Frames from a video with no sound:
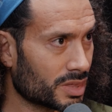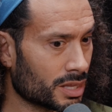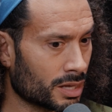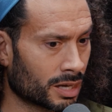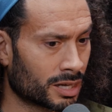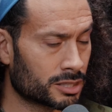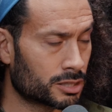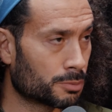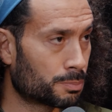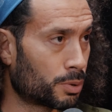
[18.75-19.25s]

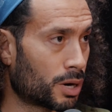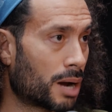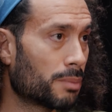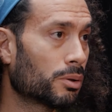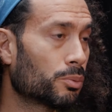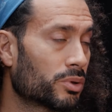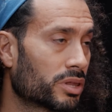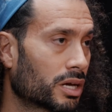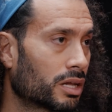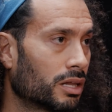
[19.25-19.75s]
Because the
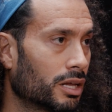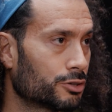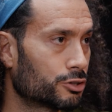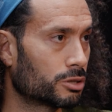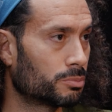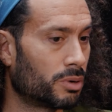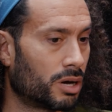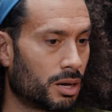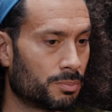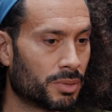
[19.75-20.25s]
problem with the
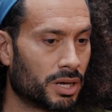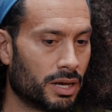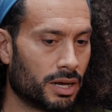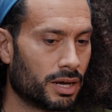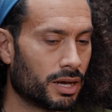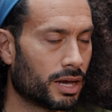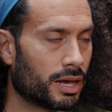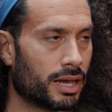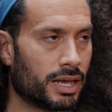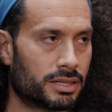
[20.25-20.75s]
cluster bomb,
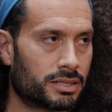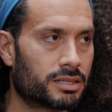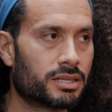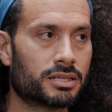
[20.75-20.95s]
it's